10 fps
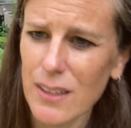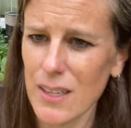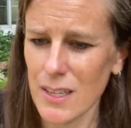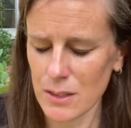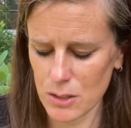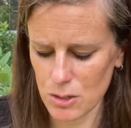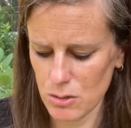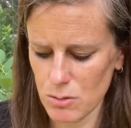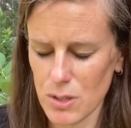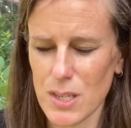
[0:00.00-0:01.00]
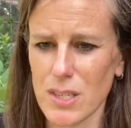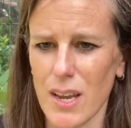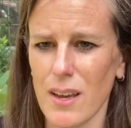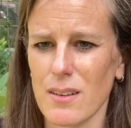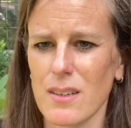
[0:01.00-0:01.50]
into the
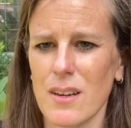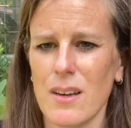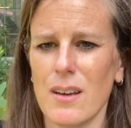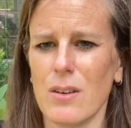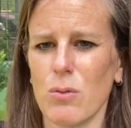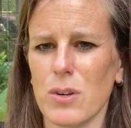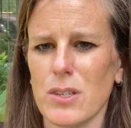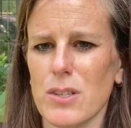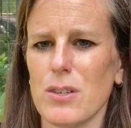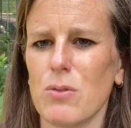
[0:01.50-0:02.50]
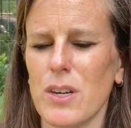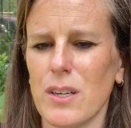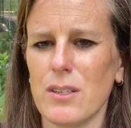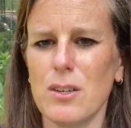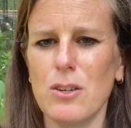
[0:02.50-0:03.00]
sand. And we're just
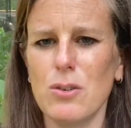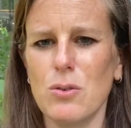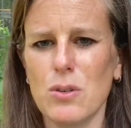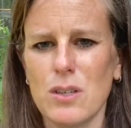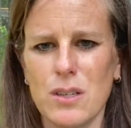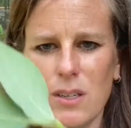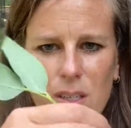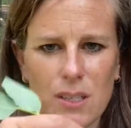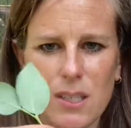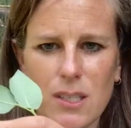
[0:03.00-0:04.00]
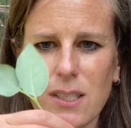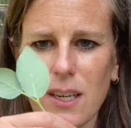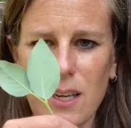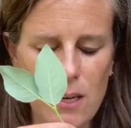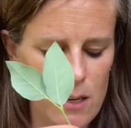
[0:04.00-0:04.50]
going to
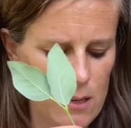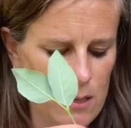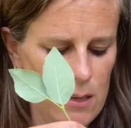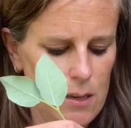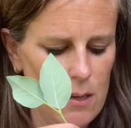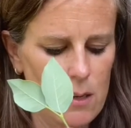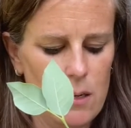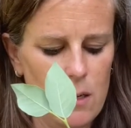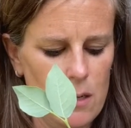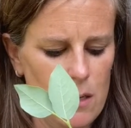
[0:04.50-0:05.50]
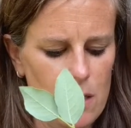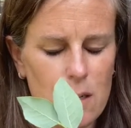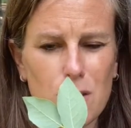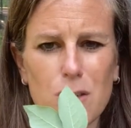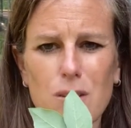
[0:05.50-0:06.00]
stick it
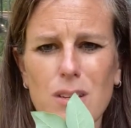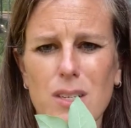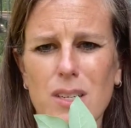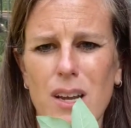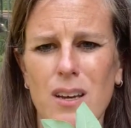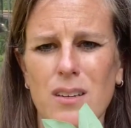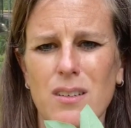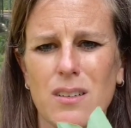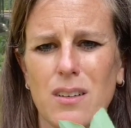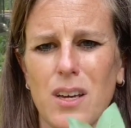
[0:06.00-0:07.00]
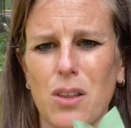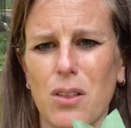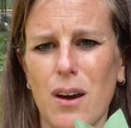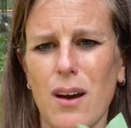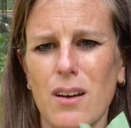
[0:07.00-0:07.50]
into the sand like
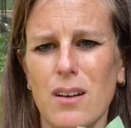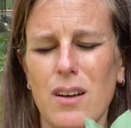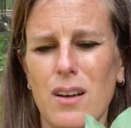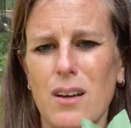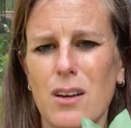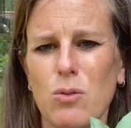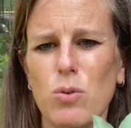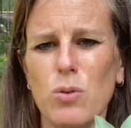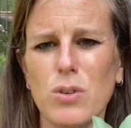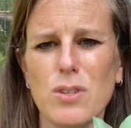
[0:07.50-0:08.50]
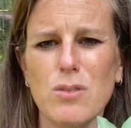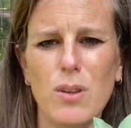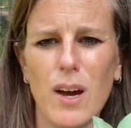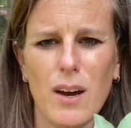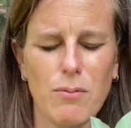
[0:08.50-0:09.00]
that. And we will do
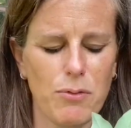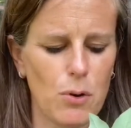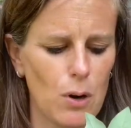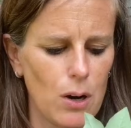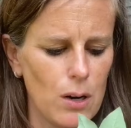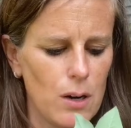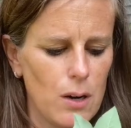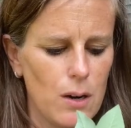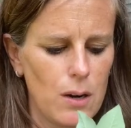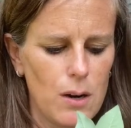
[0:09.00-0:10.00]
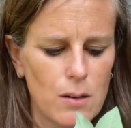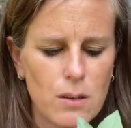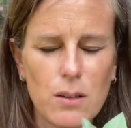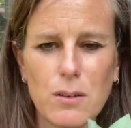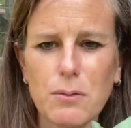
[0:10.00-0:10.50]
that for
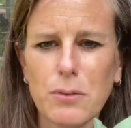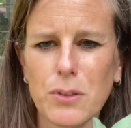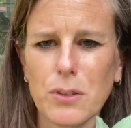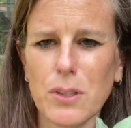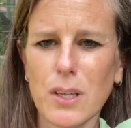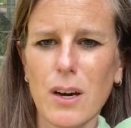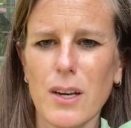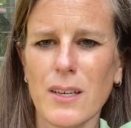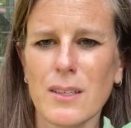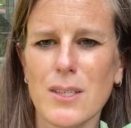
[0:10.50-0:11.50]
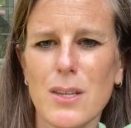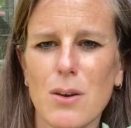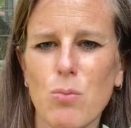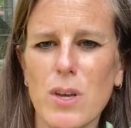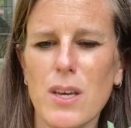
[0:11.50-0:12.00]
all of the cuttings
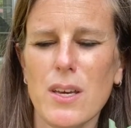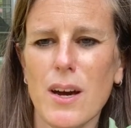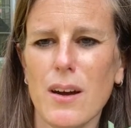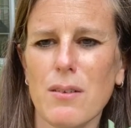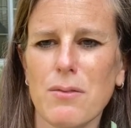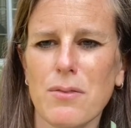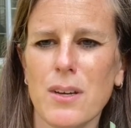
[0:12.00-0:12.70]
that we have